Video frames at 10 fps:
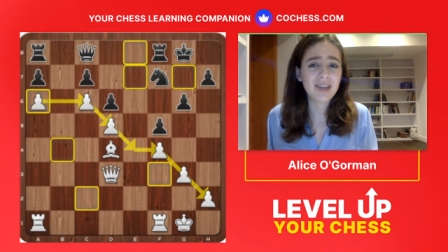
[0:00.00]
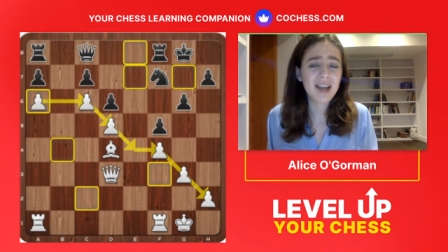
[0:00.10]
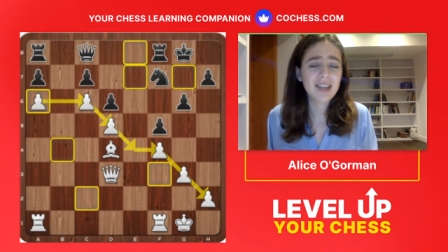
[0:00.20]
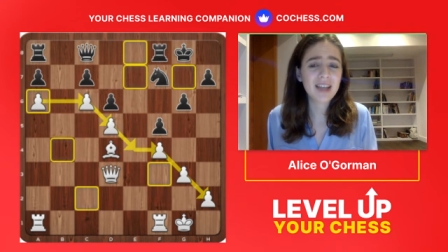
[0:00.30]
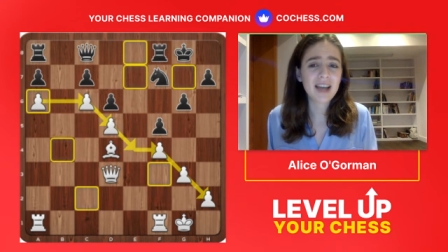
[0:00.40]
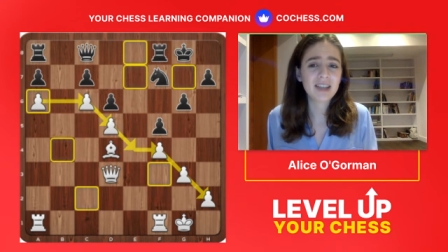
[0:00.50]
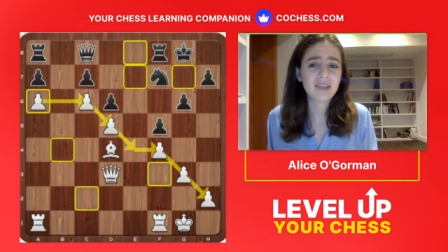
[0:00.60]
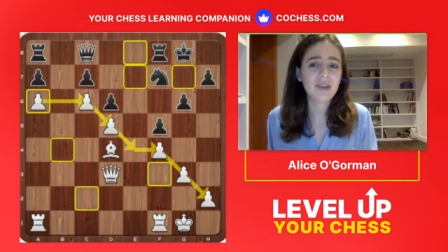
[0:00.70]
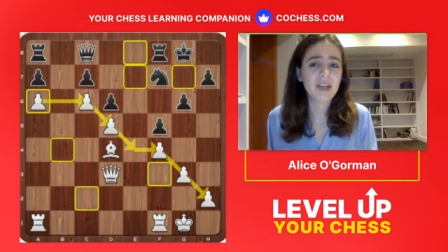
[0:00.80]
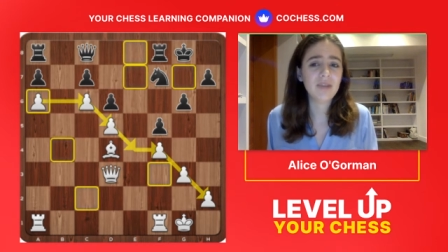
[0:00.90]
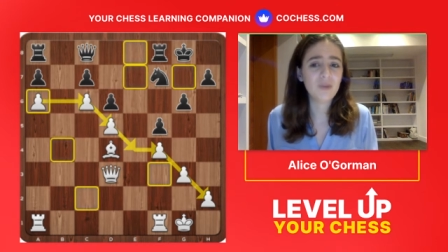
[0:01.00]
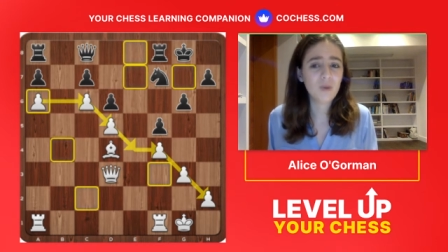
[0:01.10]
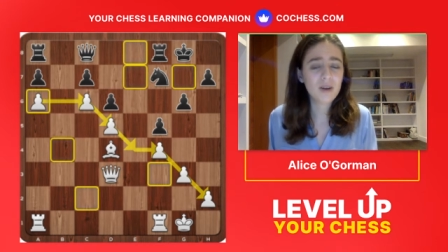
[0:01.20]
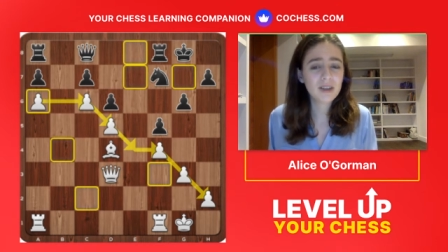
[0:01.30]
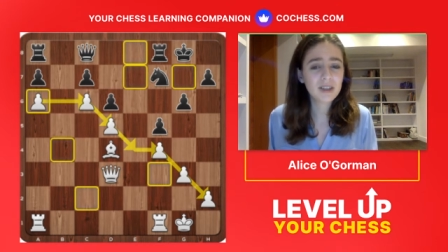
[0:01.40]
less active and even
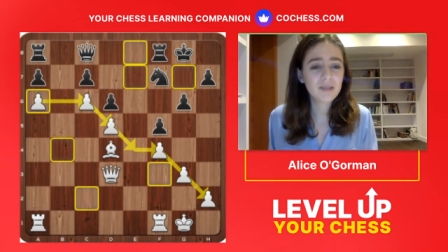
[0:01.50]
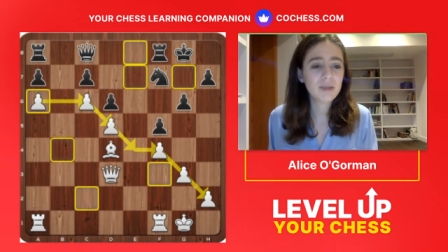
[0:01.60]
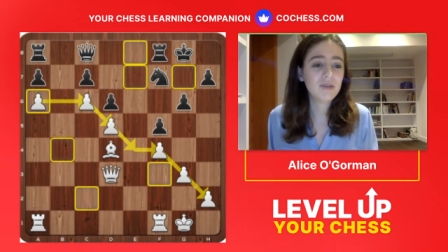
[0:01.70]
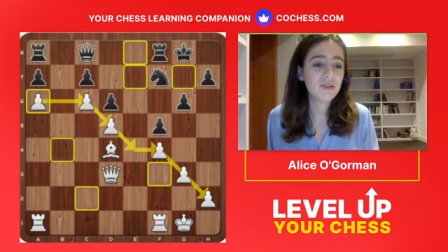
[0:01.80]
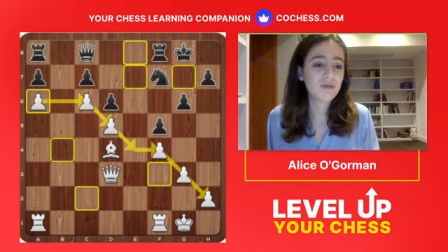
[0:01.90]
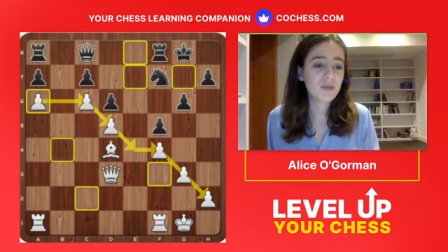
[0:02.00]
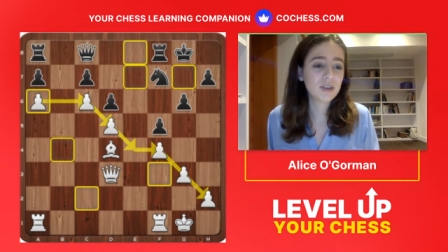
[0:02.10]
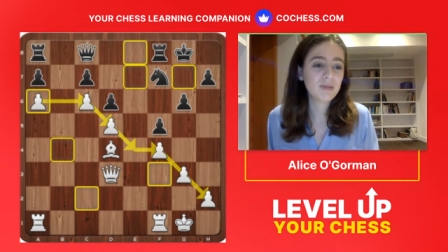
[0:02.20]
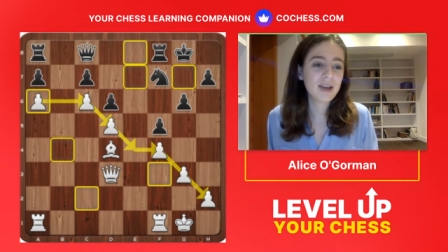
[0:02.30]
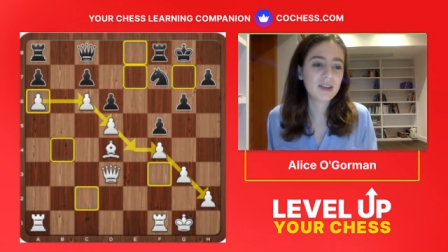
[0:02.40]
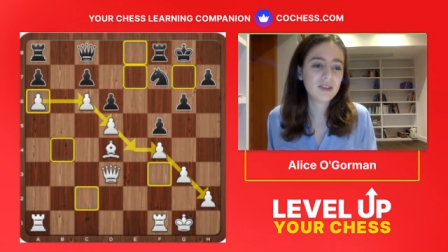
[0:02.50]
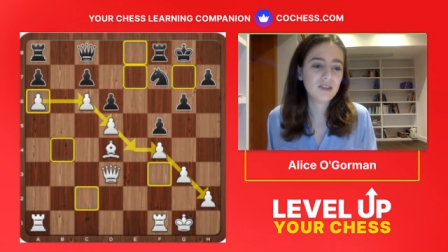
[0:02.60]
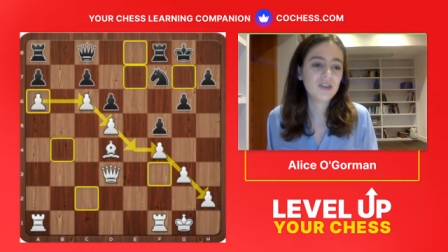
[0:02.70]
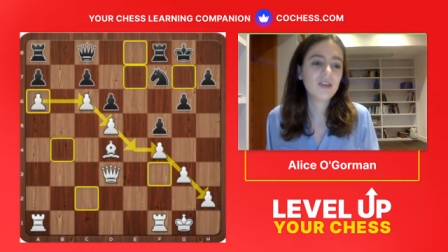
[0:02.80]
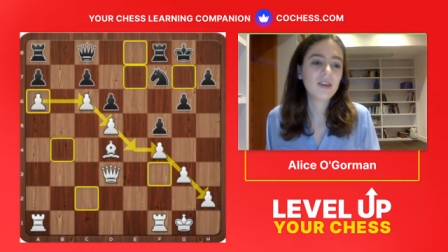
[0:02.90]
worse. But if you've more space,
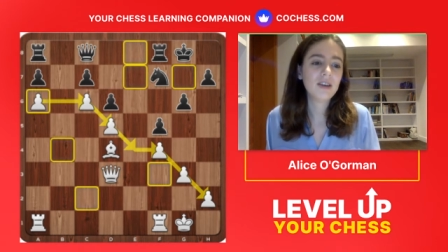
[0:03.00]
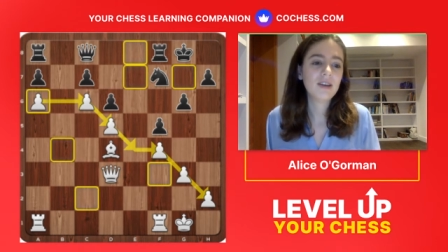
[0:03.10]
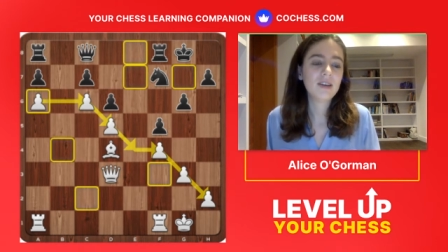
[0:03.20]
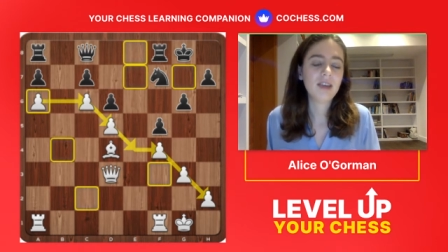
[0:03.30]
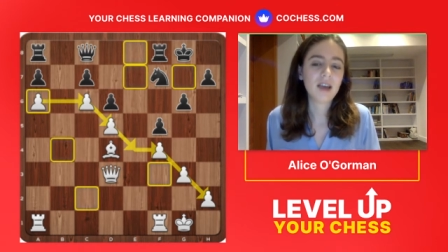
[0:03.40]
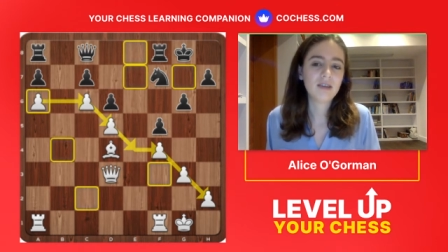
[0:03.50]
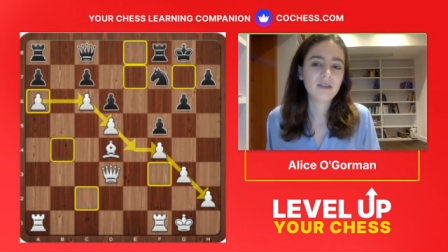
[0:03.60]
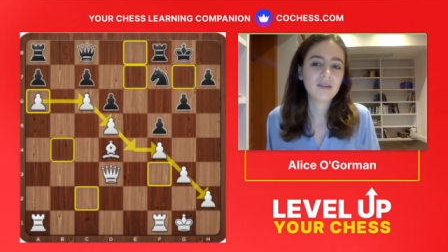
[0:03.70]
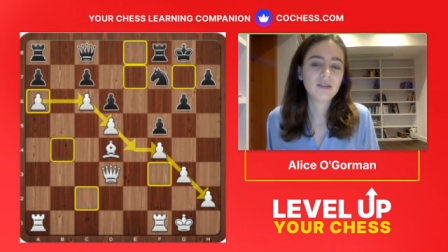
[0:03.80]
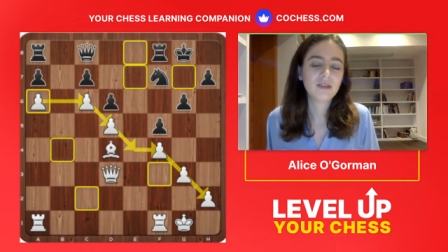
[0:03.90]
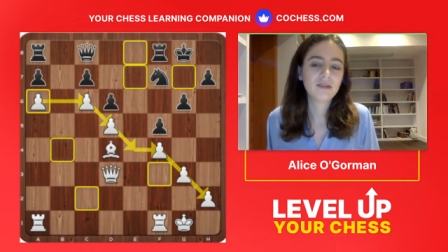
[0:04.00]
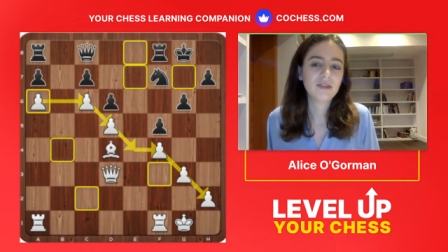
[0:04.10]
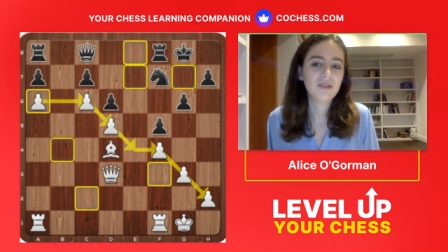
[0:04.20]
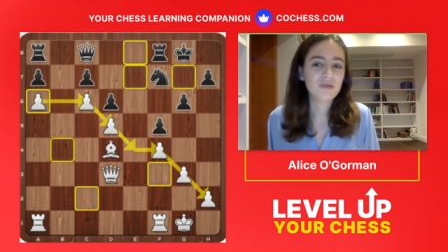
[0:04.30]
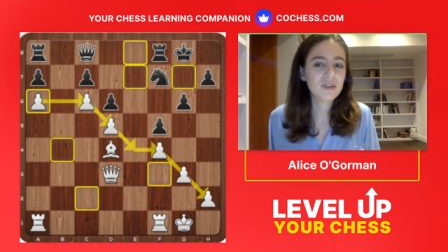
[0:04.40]
yeah,
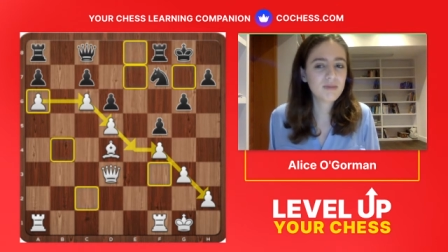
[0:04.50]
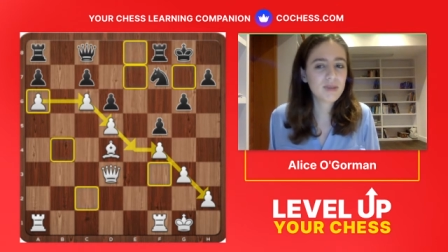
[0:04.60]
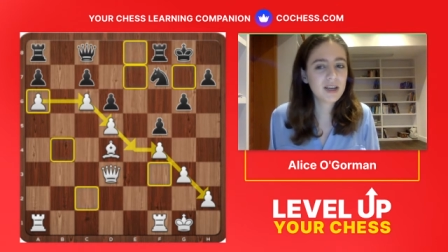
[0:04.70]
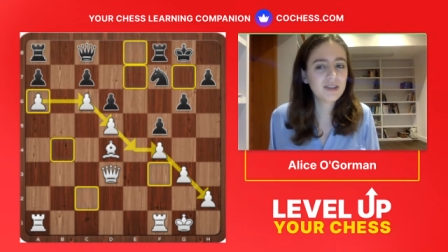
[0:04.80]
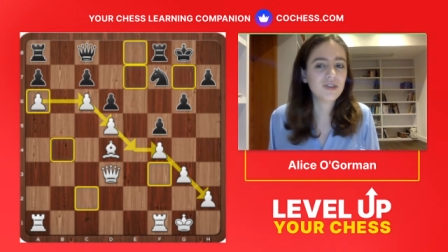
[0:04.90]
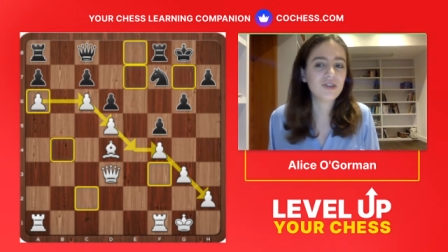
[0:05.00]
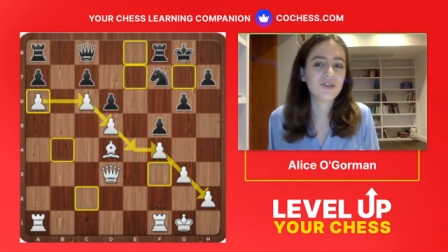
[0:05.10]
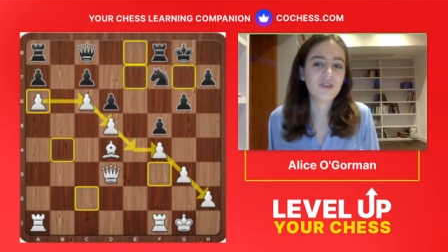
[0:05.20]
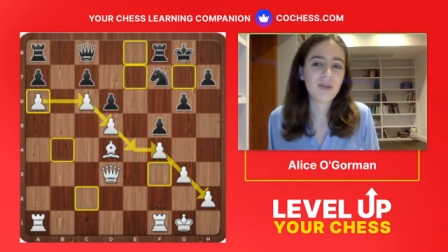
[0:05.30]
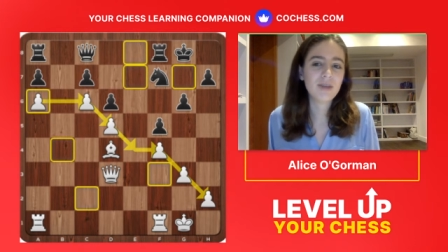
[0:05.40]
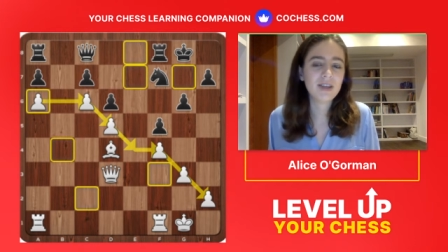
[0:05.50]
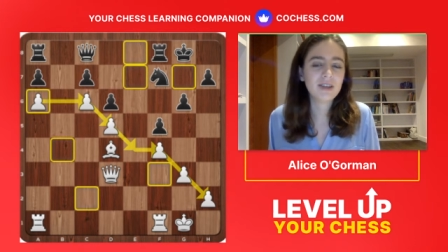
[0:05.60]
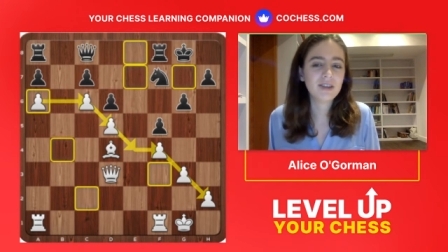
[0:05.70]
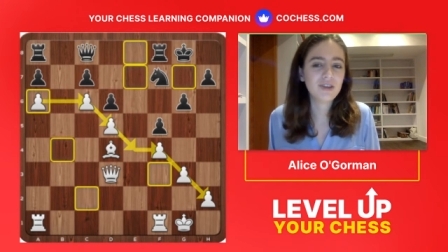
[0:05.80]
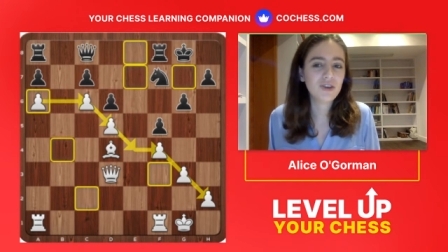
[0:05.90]
more space, you can trade pieces.
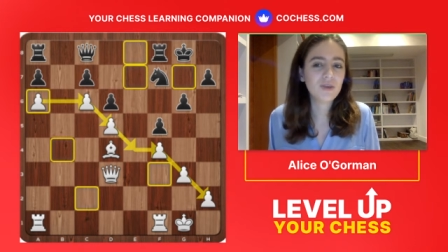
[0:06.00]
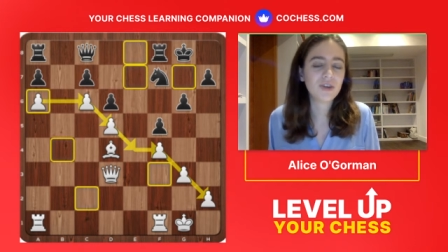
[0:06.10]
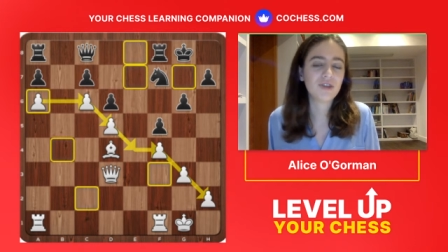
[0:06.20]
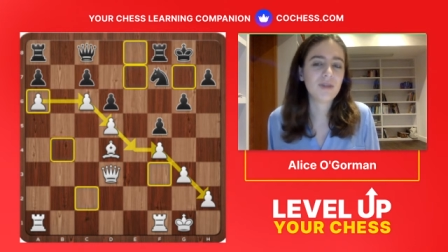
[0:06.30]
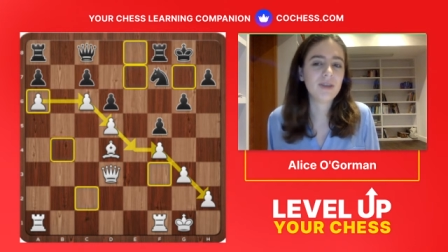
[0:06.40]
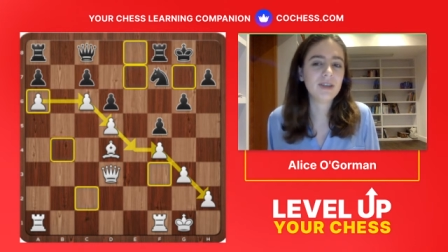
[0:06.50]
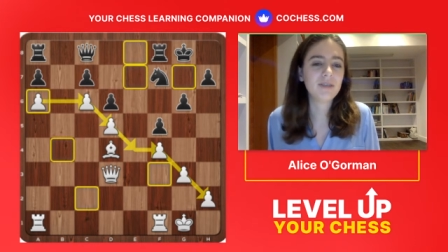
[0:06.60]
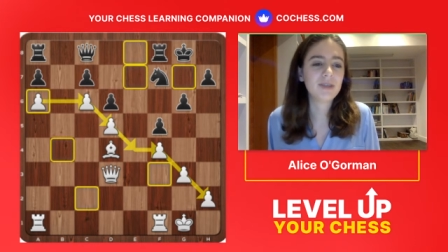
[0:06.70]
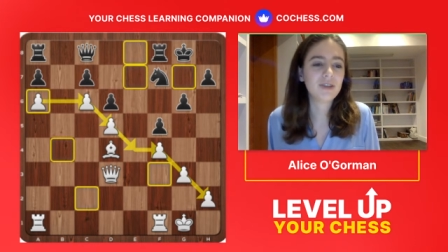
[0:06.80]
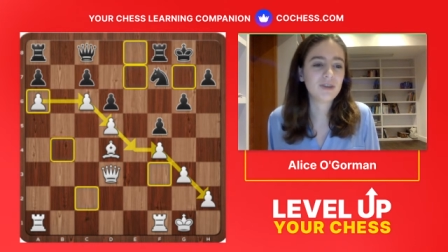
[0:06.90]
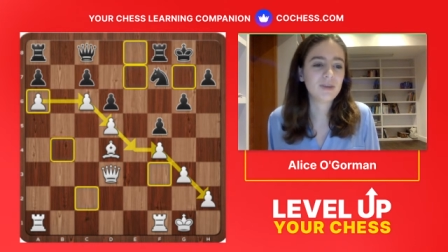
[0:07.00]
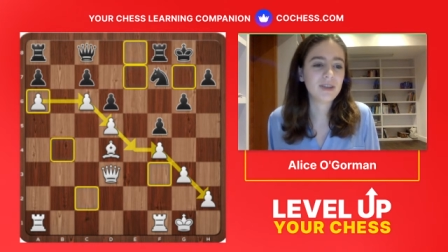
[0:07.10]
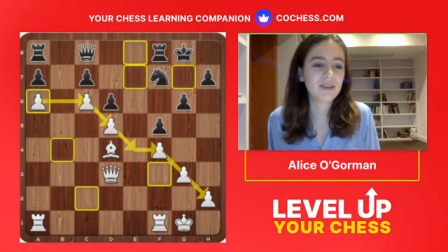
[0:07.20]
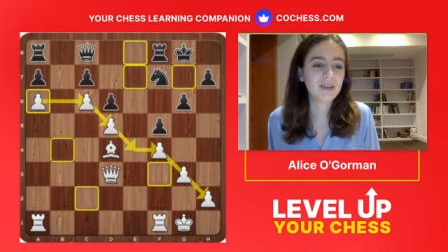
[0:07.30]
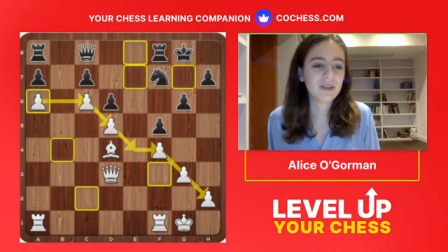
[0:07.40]
You don't want to trade pieces because your
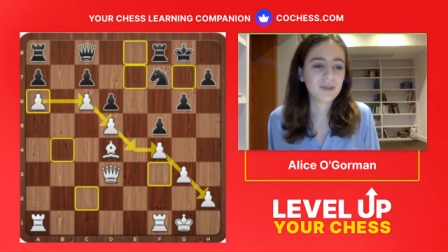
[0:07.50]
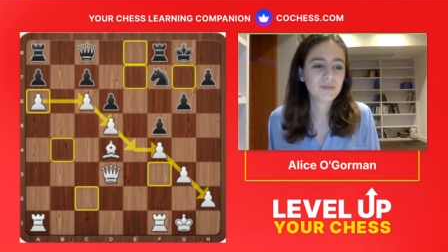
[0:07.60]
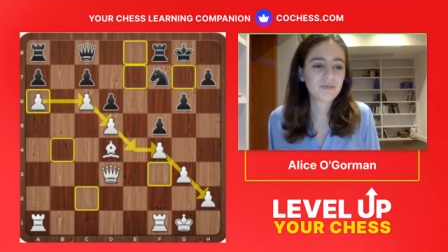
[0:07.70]
pieces are good.